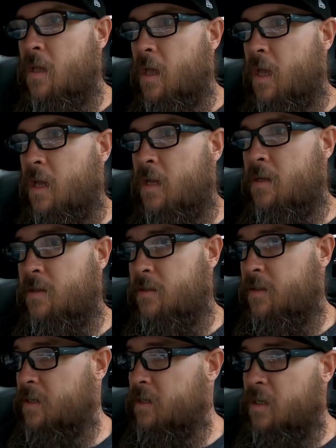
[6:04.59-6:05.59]
And
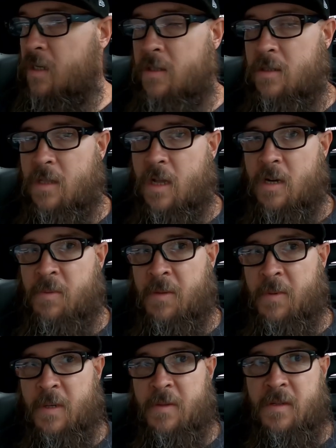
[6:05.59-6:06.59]
then again, there's a lot of
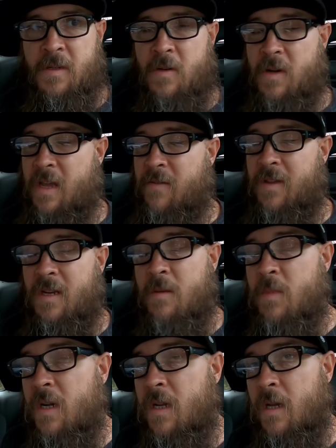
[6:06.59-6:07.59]
people out there that don't have any
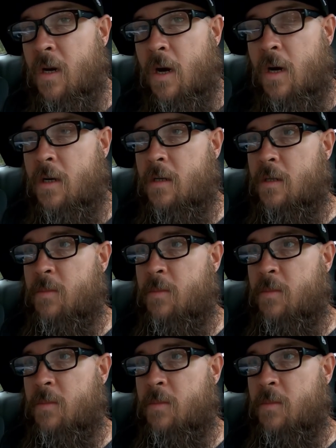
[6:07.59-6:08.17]
money at all.